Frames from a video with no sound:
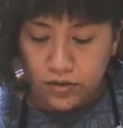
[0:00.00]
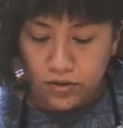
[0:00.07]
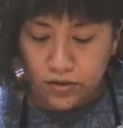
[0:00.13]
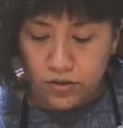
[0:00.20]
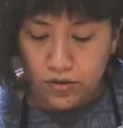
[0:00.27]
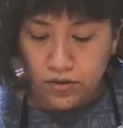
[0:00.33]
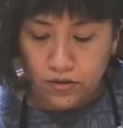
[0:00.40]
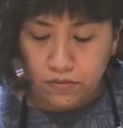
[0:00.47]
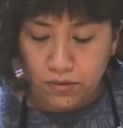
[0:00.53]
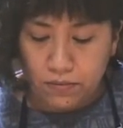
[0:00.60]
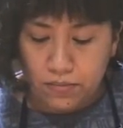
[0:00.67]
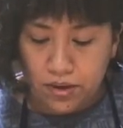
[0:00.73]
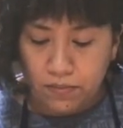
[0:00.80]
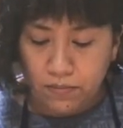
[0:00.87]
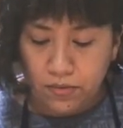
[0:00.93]
So
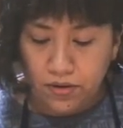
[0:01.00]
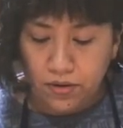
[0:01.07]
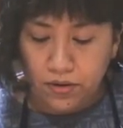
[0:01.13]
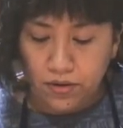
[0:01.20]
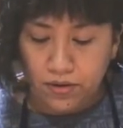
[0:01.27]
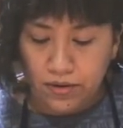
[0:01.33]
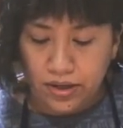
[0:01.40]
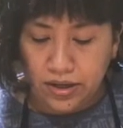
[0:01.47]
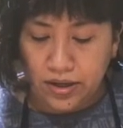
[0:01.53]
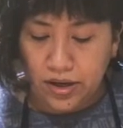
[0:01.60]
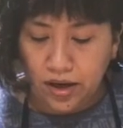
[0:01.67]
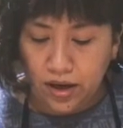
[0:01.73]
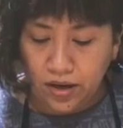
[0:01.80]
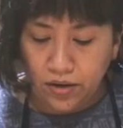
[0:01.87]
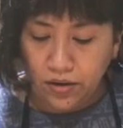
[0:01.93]
remember the
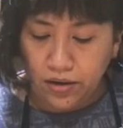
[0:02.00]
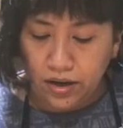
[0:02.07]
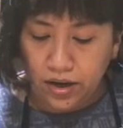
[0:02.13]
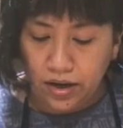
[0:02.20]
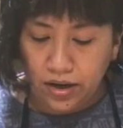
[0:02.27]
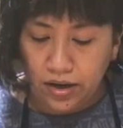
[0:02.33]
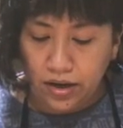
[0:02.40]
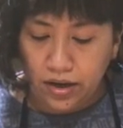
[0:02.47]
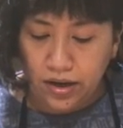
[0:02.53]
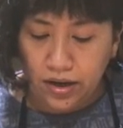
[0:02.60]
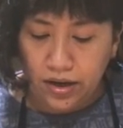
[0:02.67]
diagonal,